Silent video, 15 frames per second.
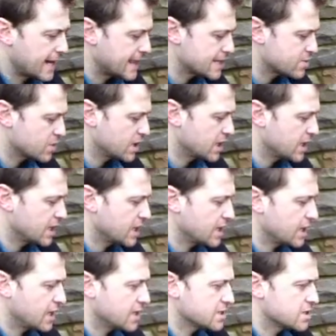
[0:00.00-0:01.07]
This one here,
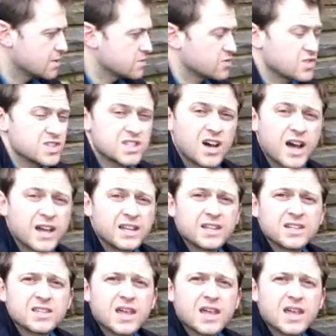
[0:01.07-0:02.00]
in terms of design,